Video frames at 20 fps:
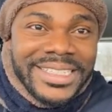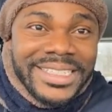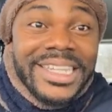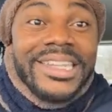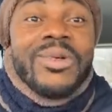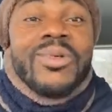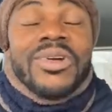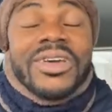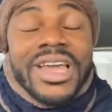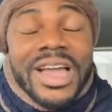
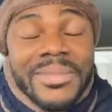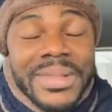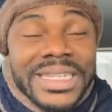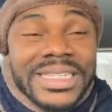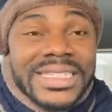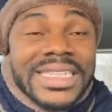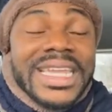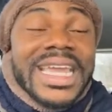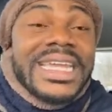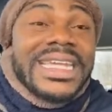Then they'll come
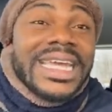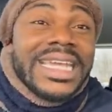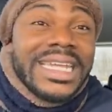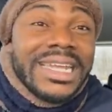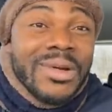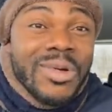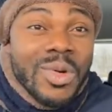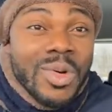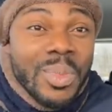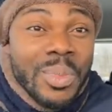and stay and then
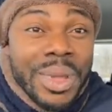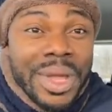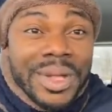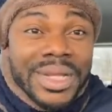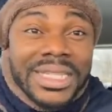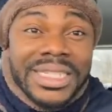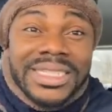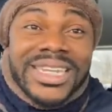they will milk.